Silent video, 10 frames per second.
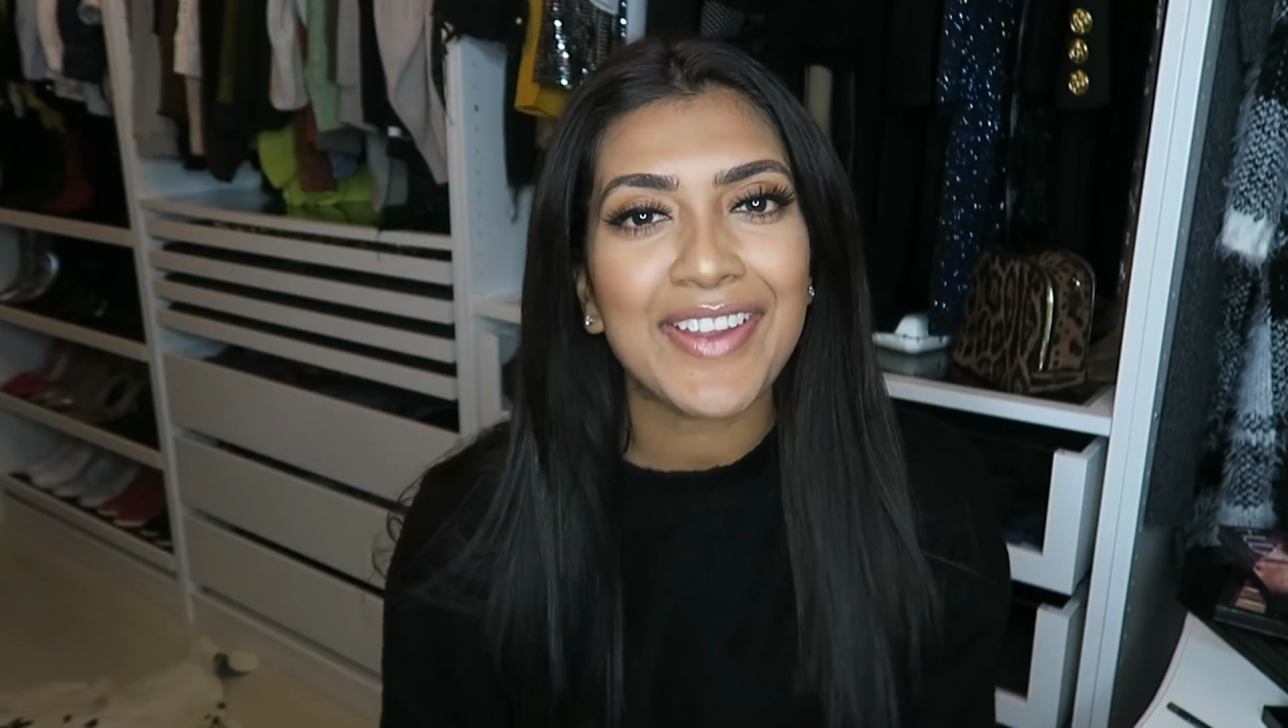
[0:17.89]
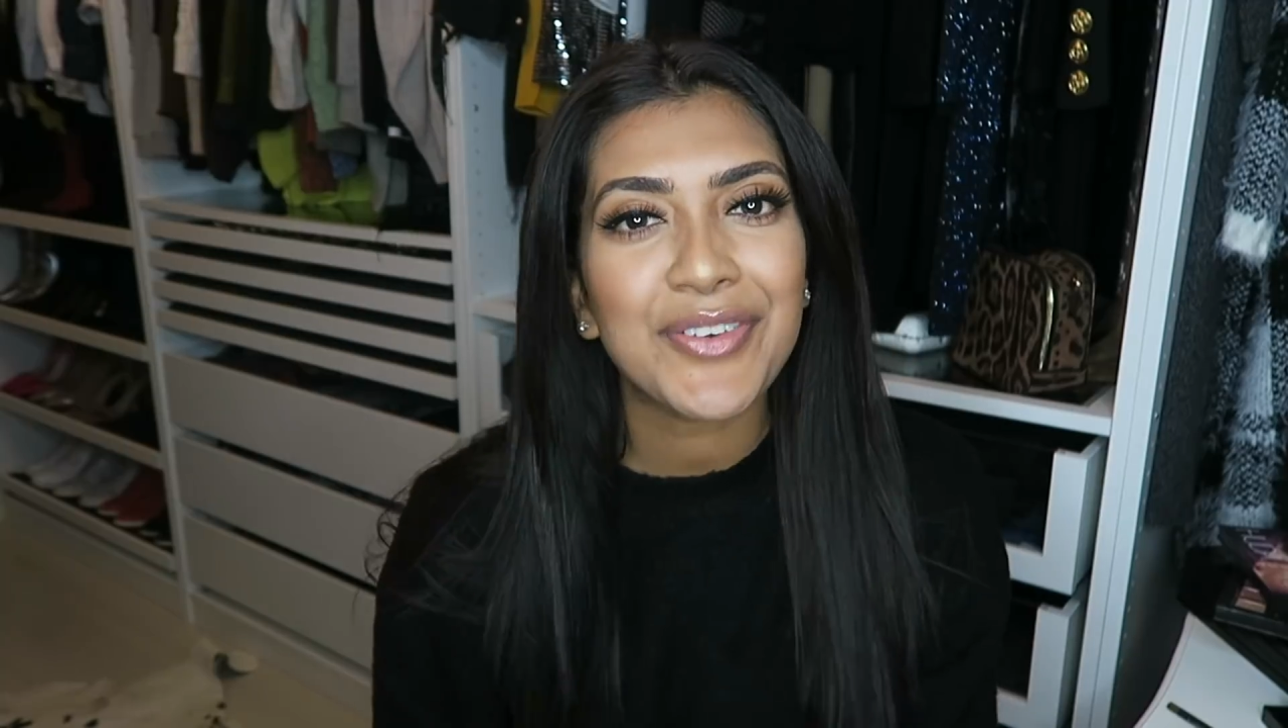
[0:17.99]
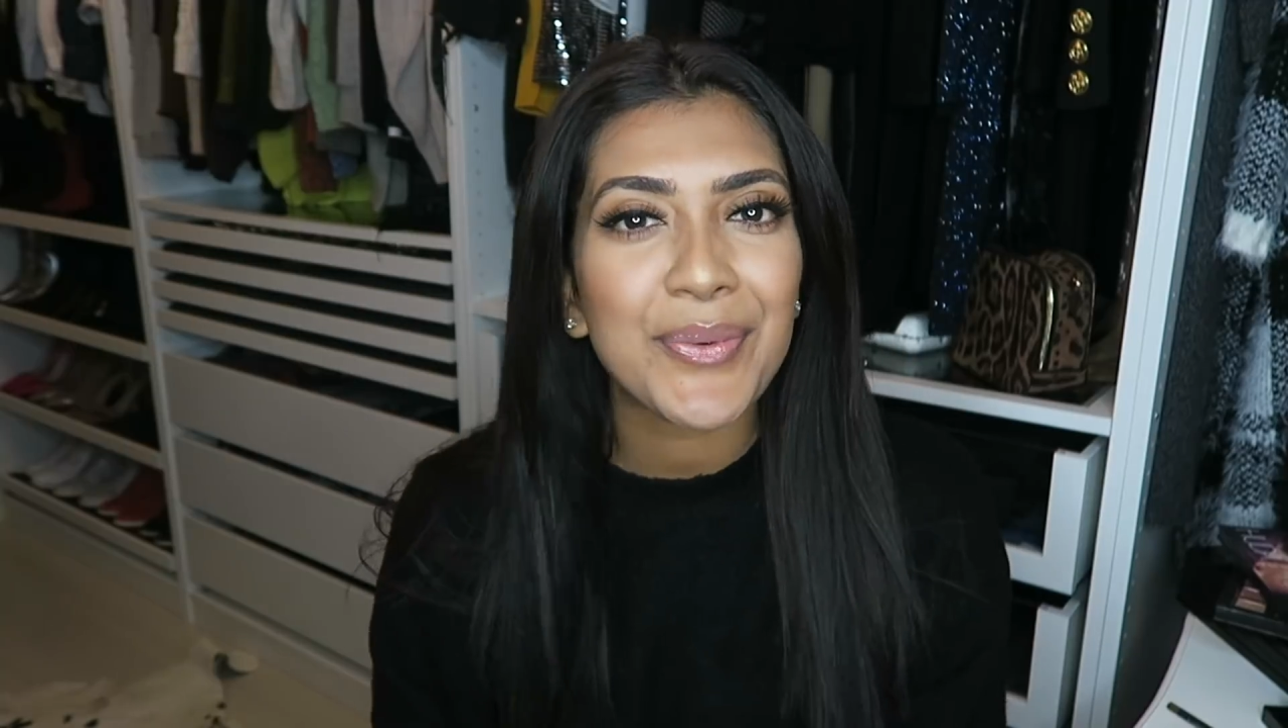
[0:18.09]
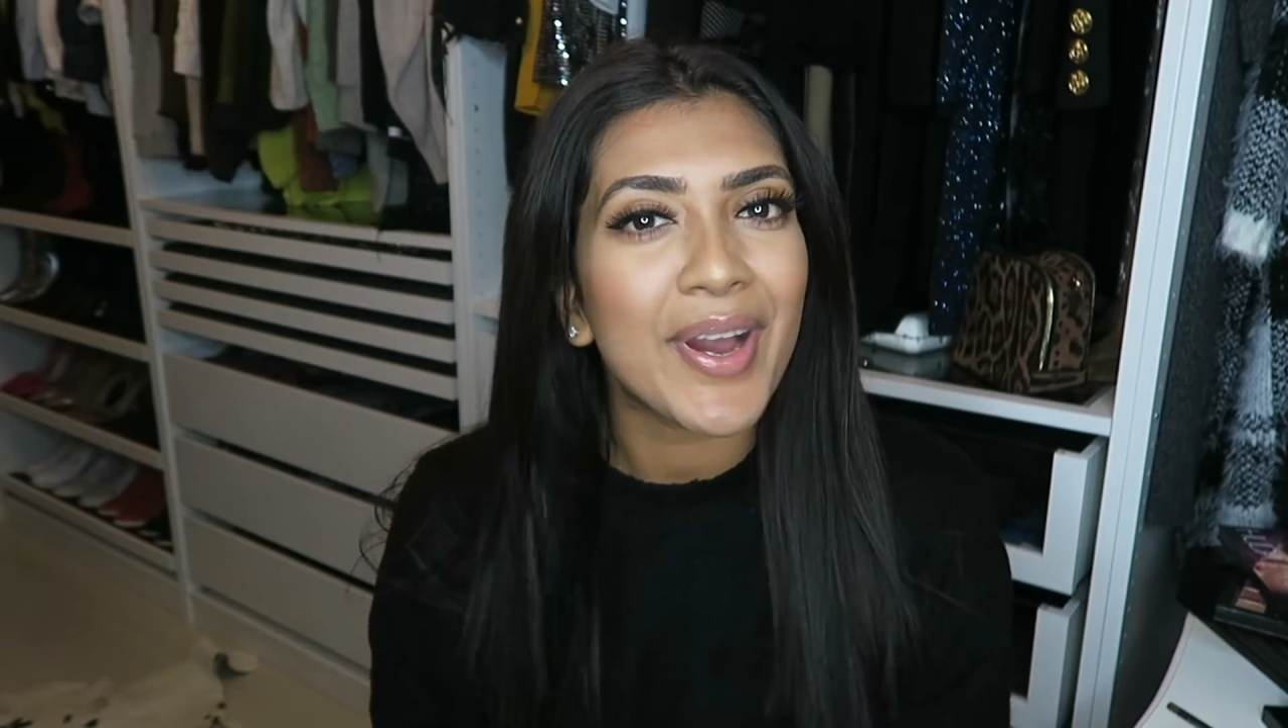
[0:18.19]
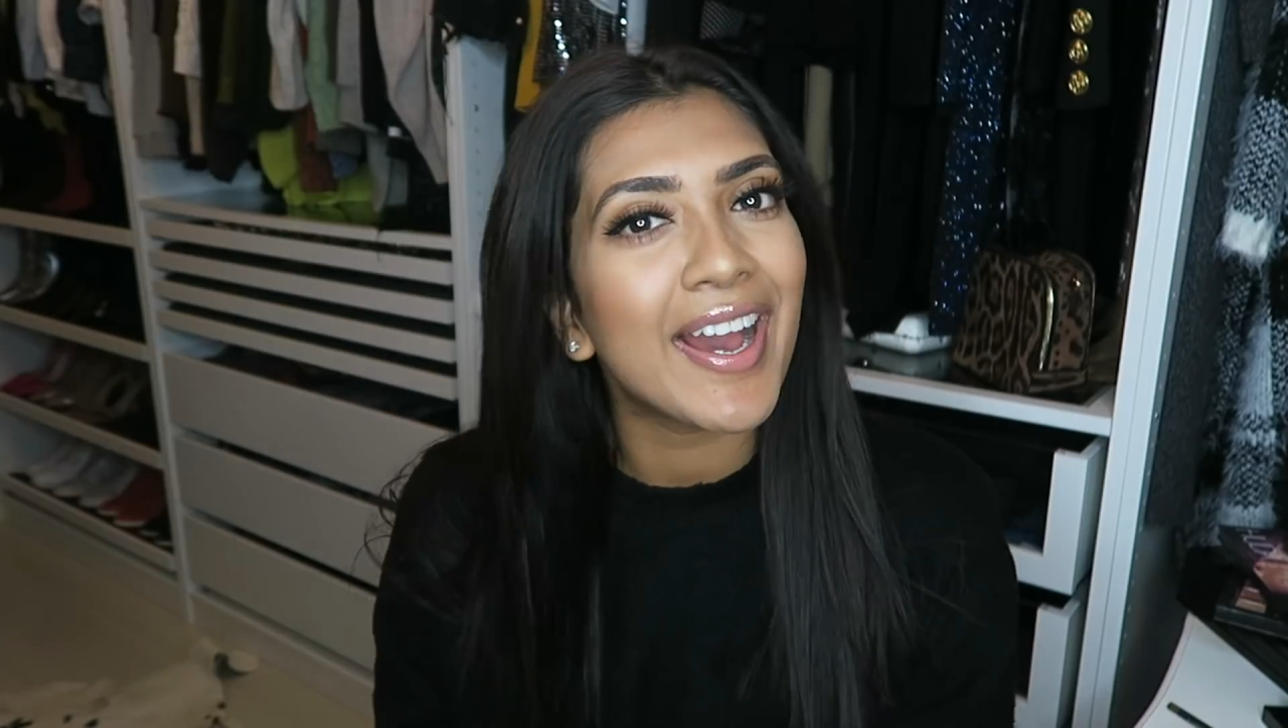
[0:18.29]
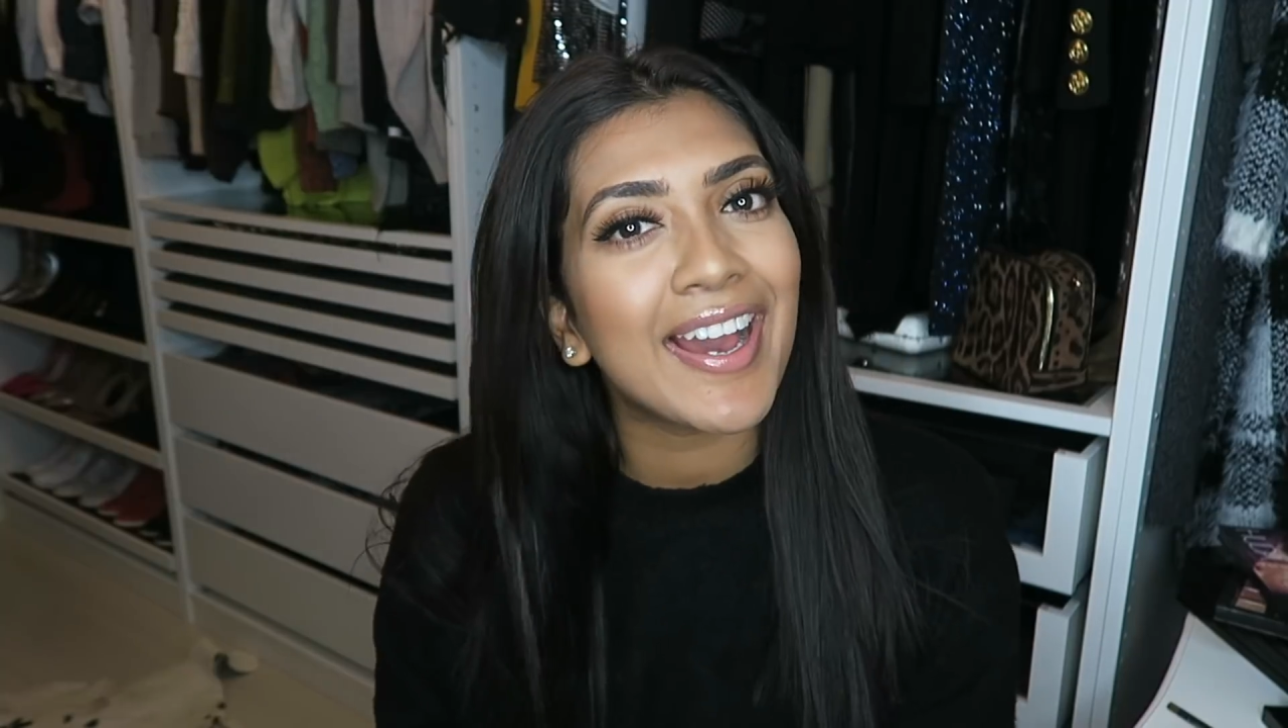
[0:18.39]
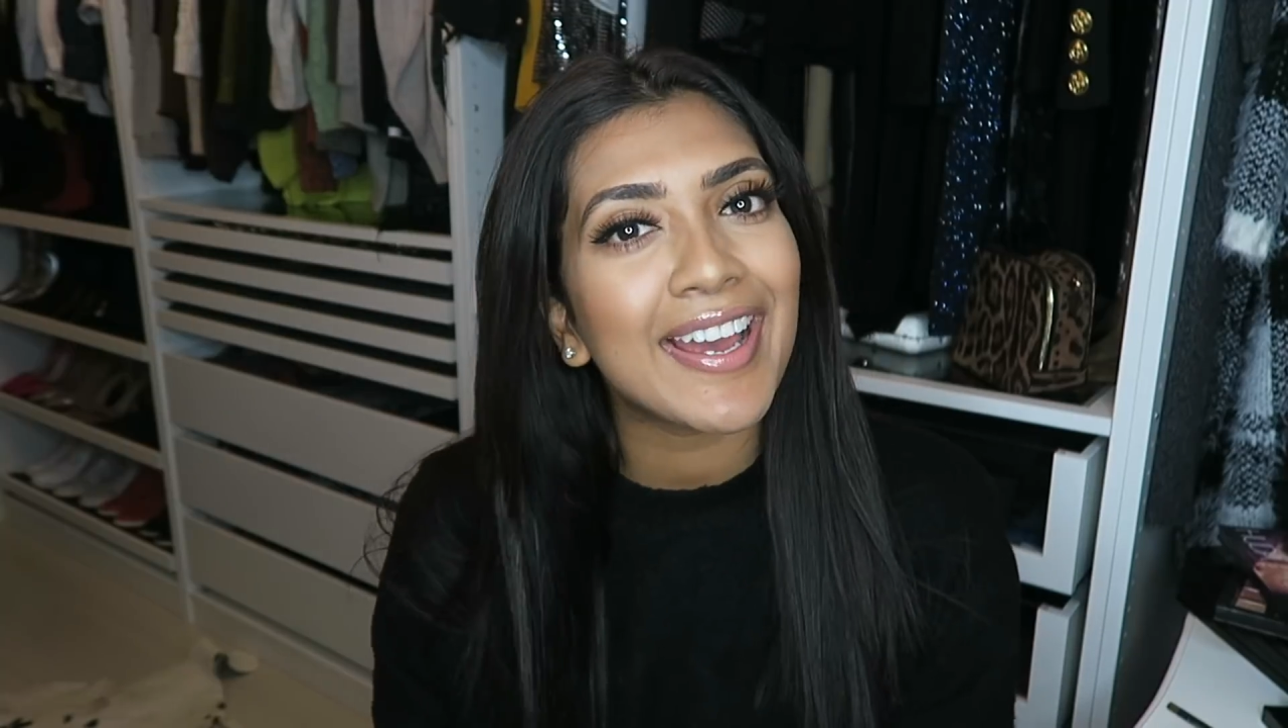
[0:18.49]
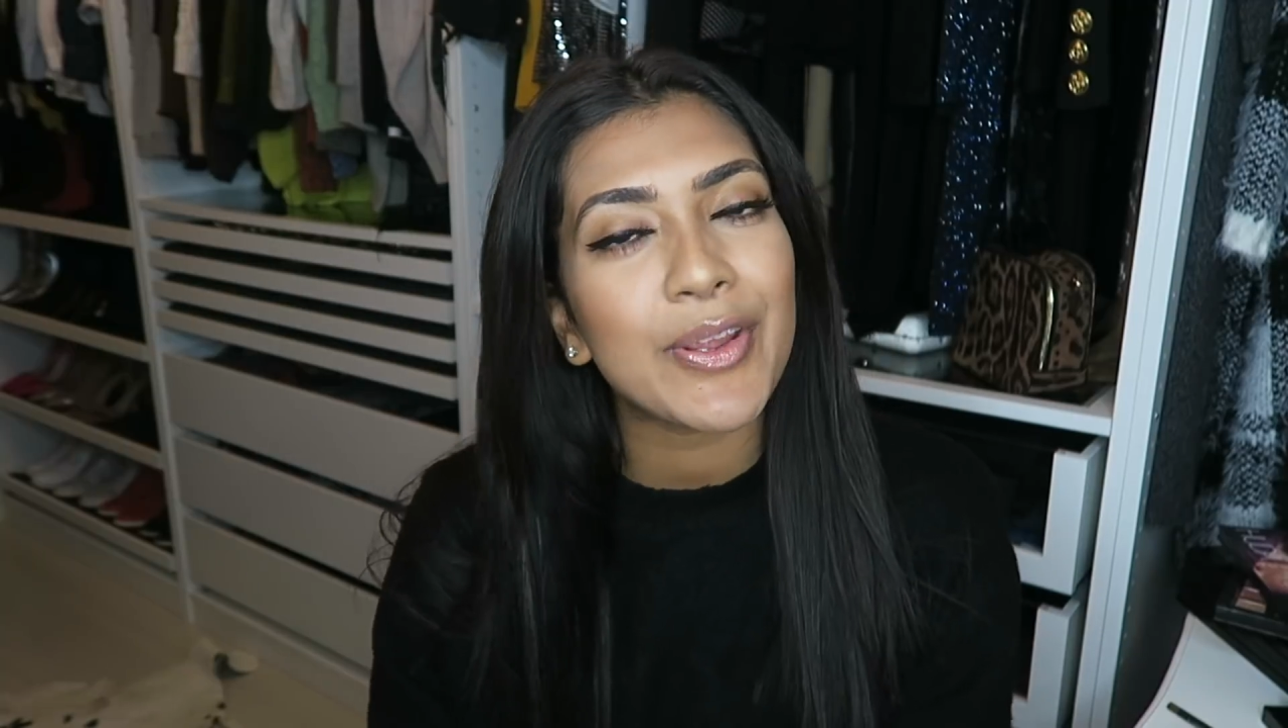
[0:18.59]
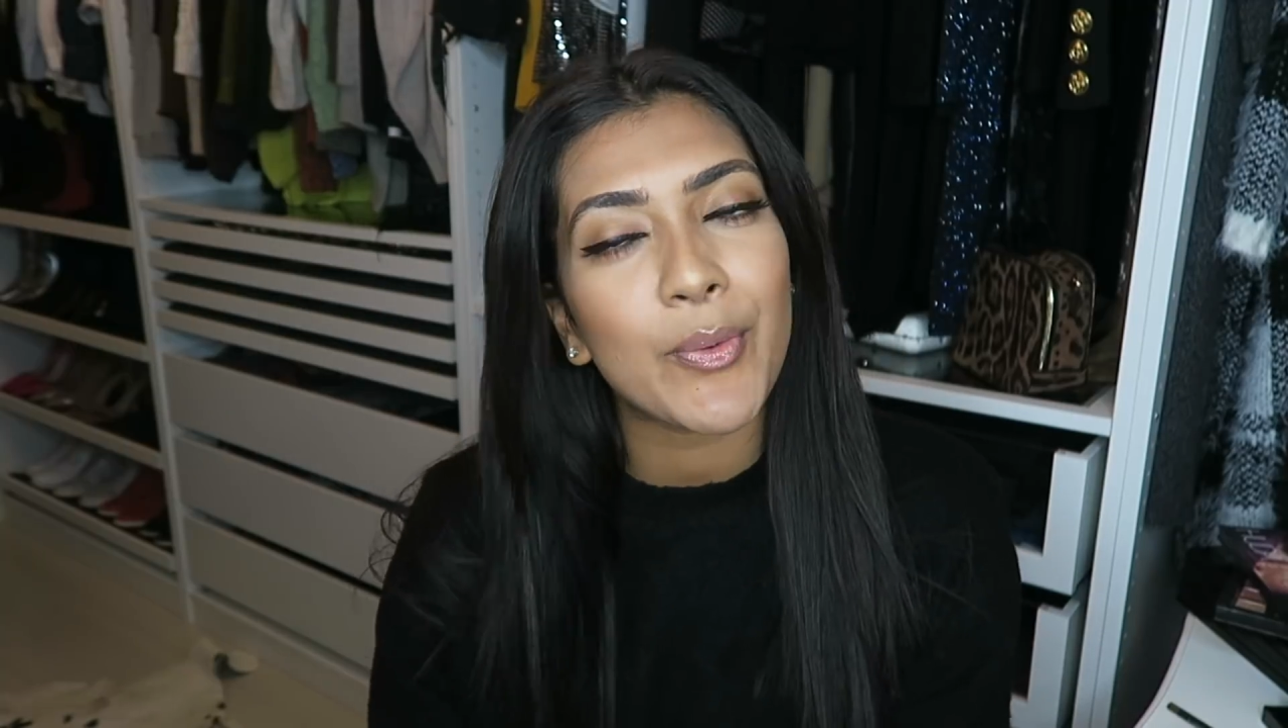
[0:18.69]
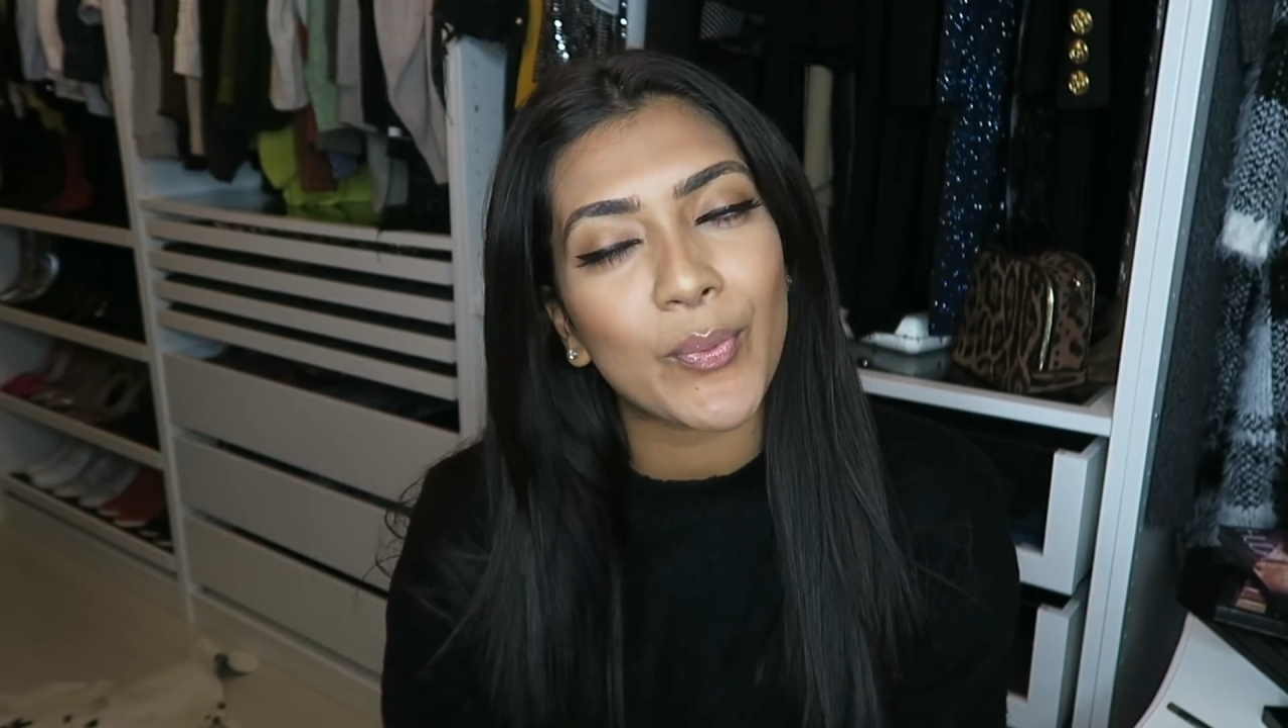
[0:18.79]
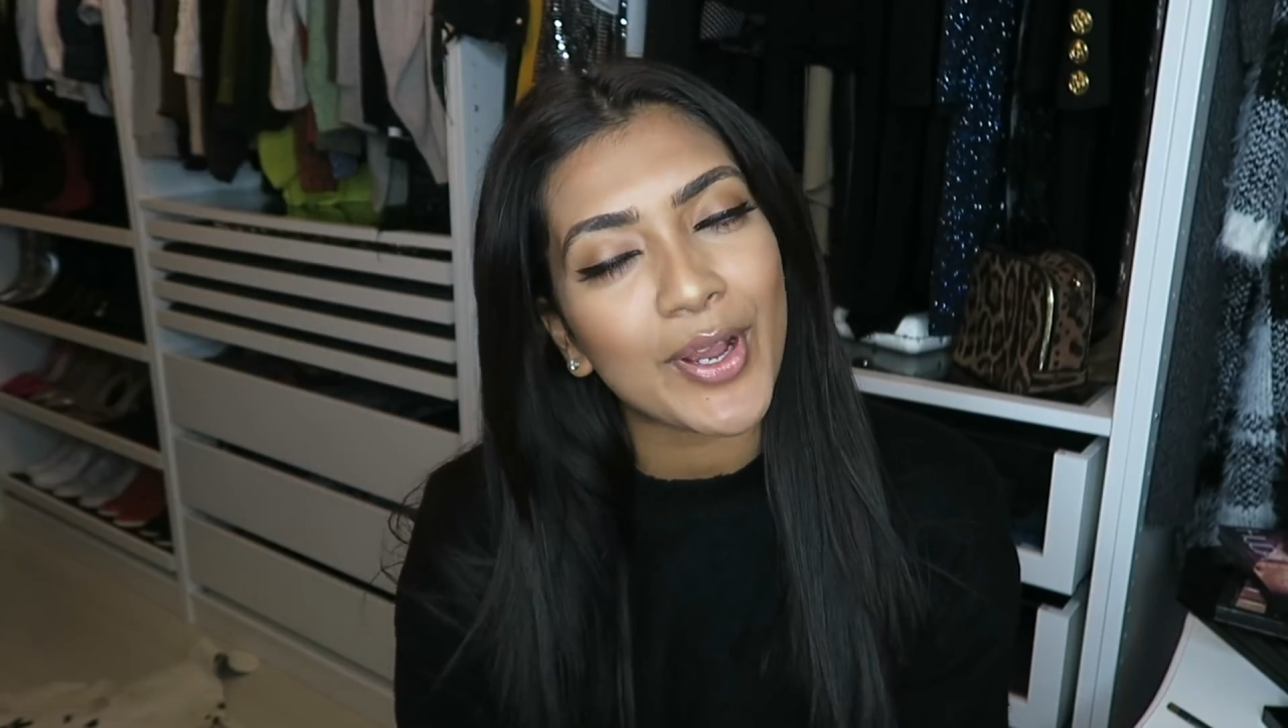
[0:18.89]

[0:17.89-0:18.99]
everyone,